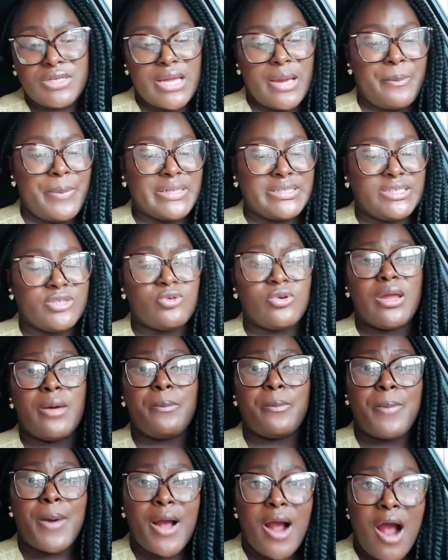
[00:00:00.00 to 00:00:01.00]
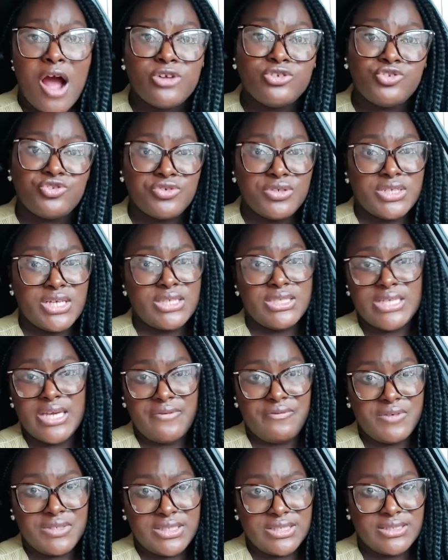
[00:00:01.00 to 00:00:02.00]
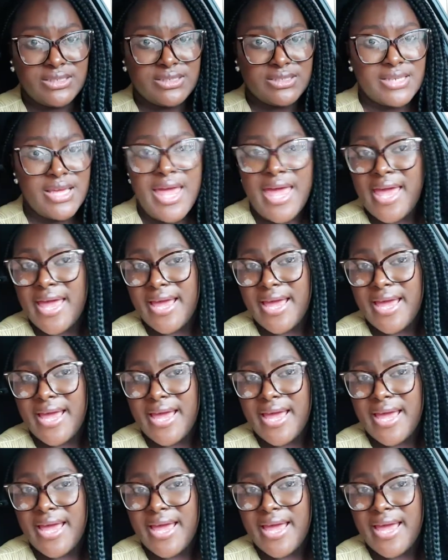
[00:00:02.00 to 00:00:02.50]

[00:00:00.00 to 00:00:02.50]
that particular country that they are visiting.